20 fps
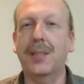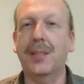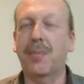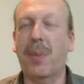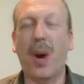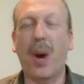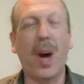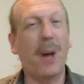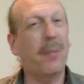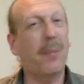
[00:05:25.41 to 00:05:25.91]

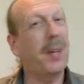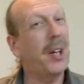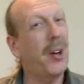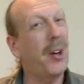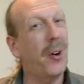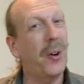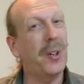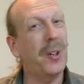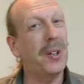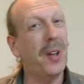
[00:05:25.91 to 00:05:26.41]
it's
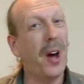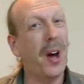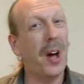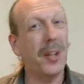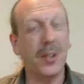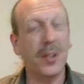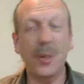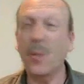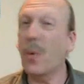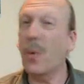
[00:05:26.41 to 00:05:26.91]
probably going
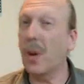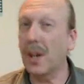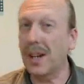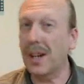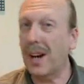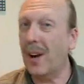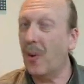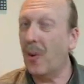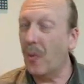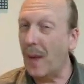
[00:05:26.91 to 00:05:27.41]
not to
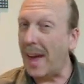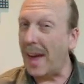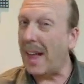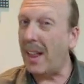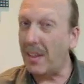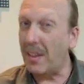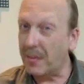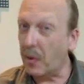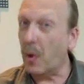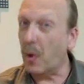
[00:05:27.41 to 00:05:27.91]
work out
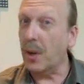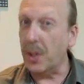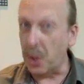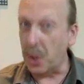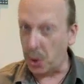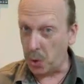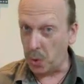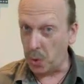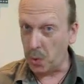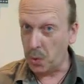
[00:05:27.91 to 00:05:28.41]
well
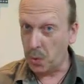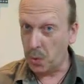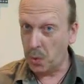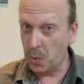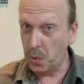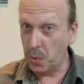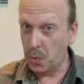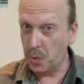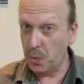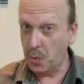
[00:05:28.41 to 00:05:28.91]
for you.
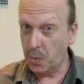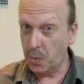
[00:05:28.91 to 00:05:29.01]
